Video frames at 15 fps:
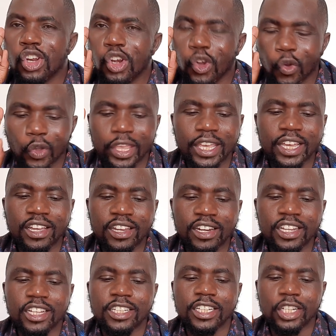looking
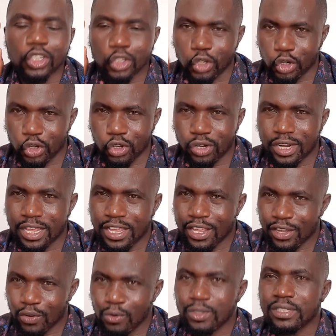dictatorial.
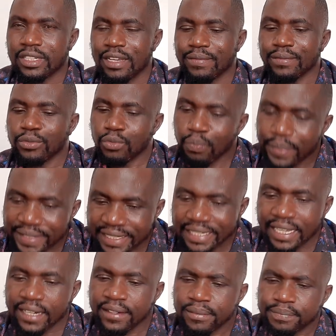Good stuff. So
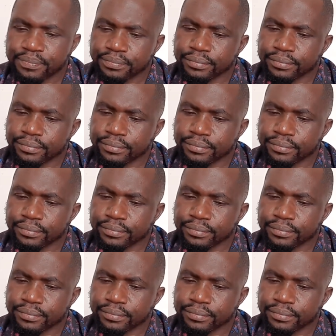basically,